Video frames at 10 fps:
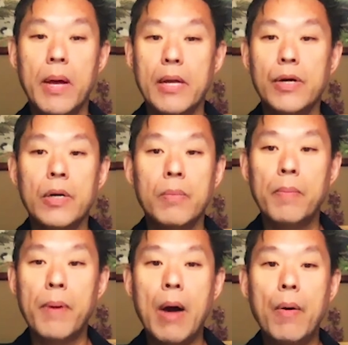irritable
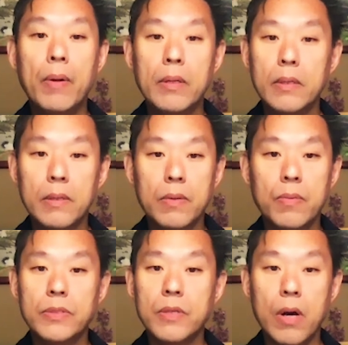bowel
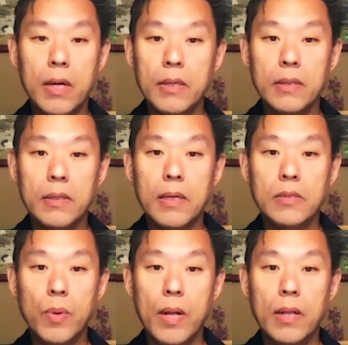was gone as
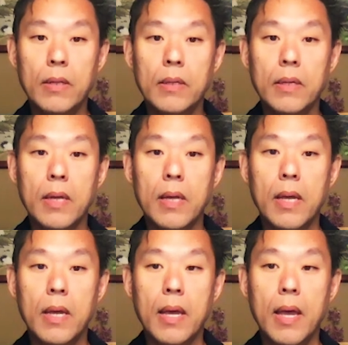well.
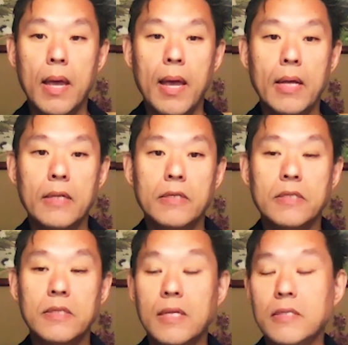And
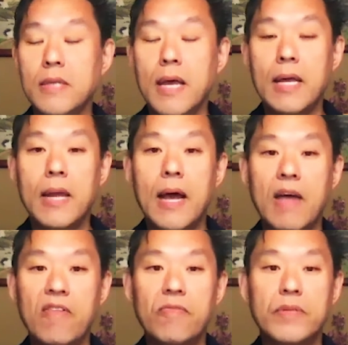since then,
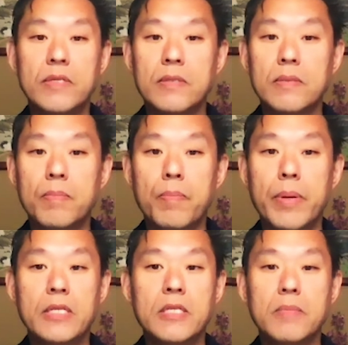I've just been
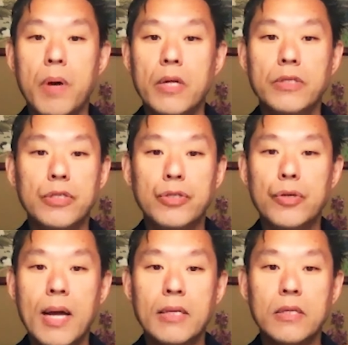a sponge
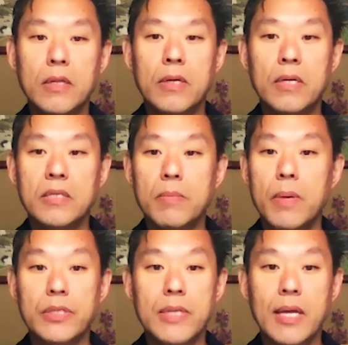trying to learn as
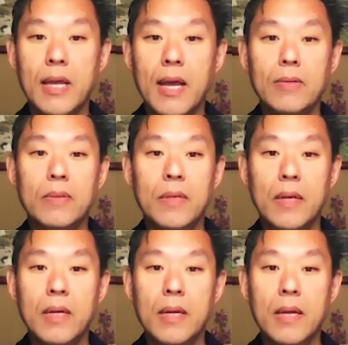much as I can
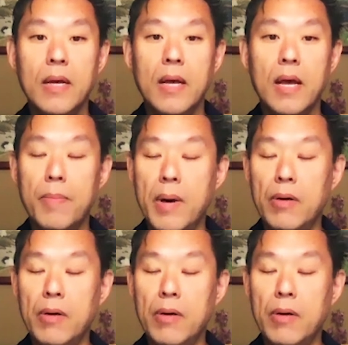about